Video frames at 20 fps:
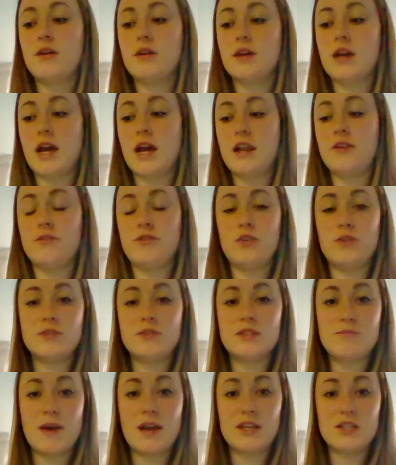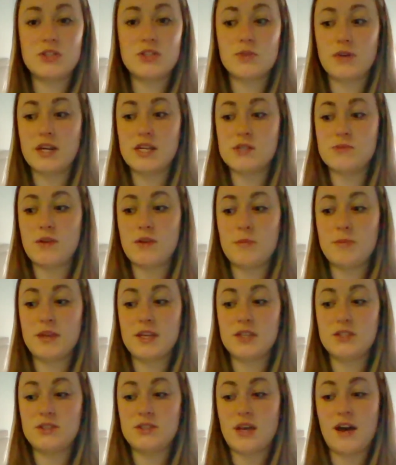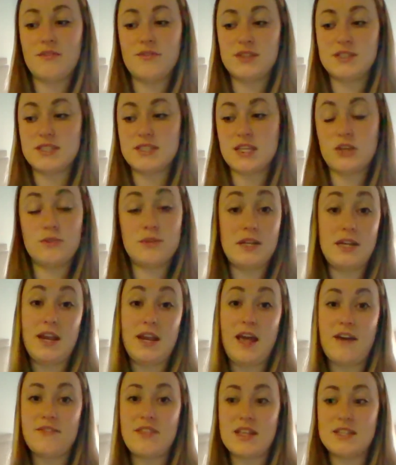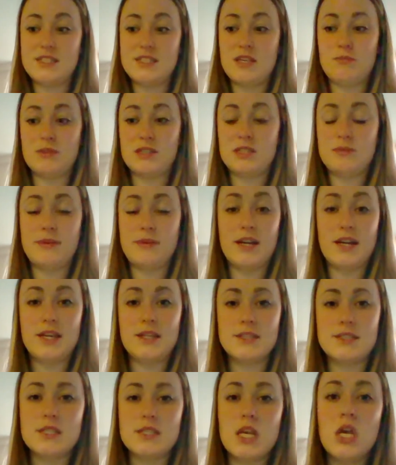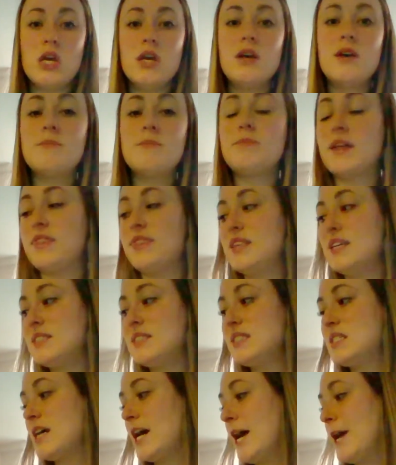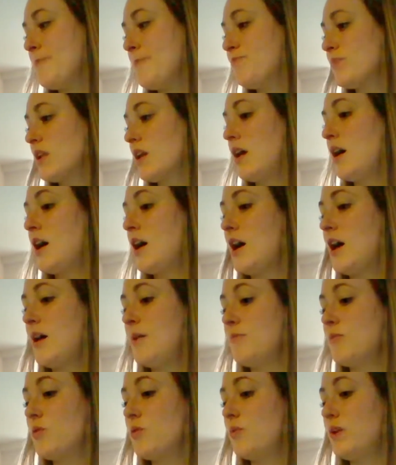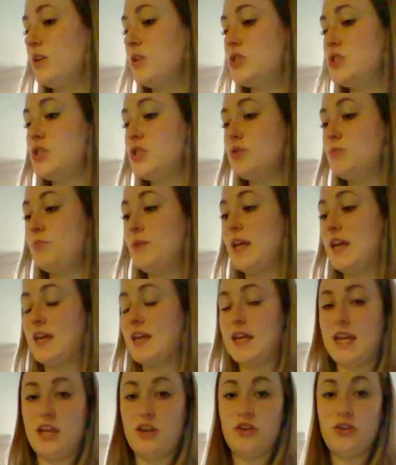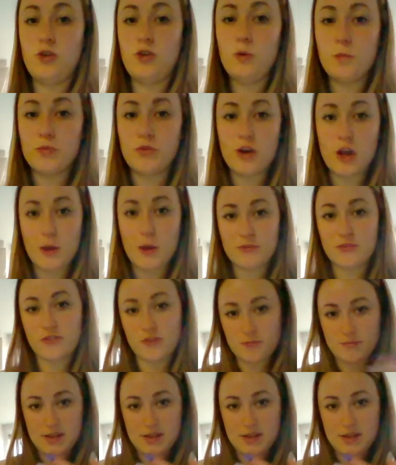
kind of used my story as well, because obviously you didn't have that same experience. But this time, I'm going to pick a new prompt for